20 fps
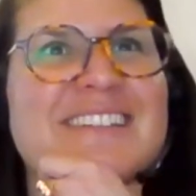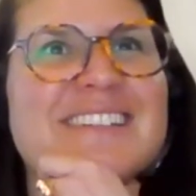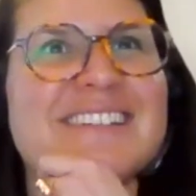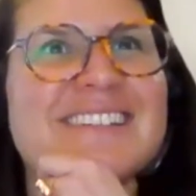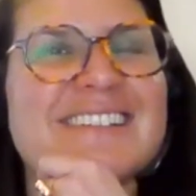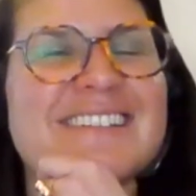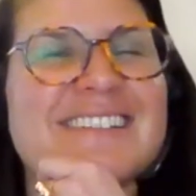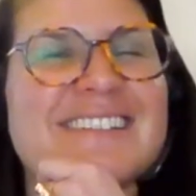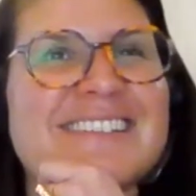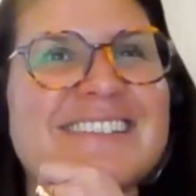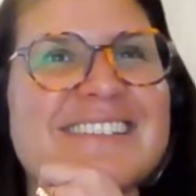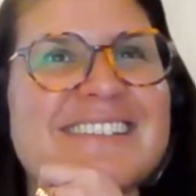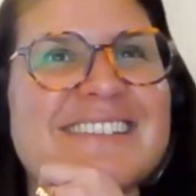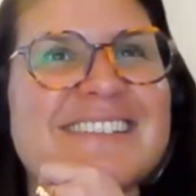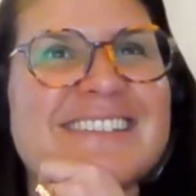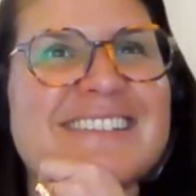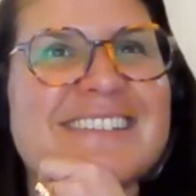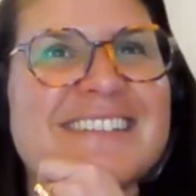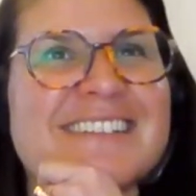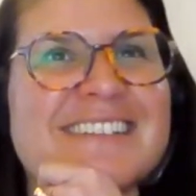
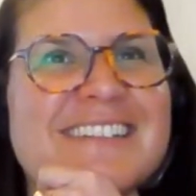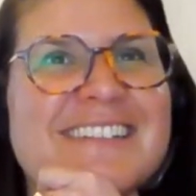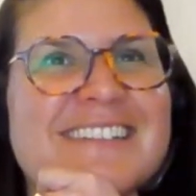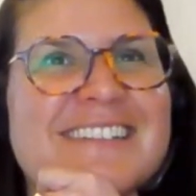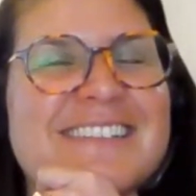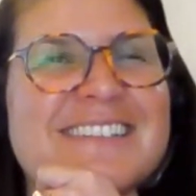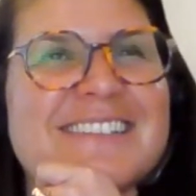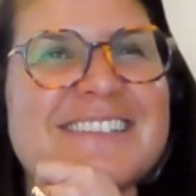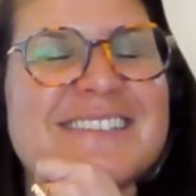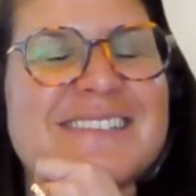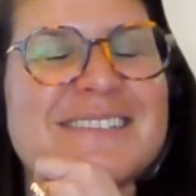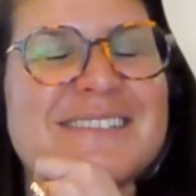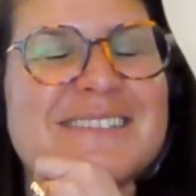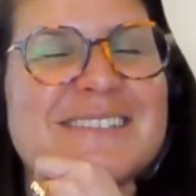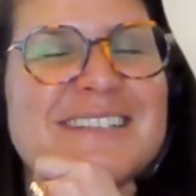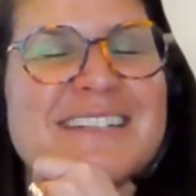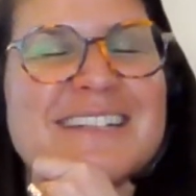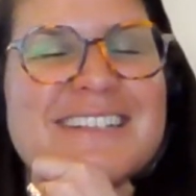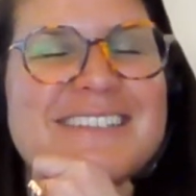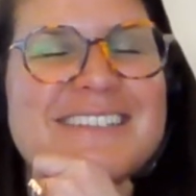Uh, yeah.
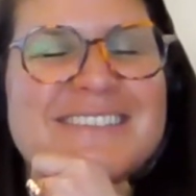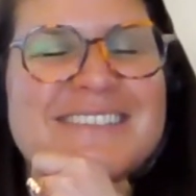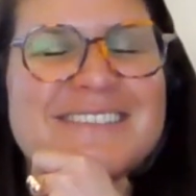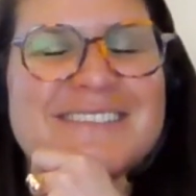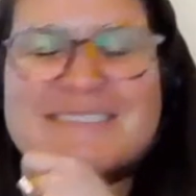yeah.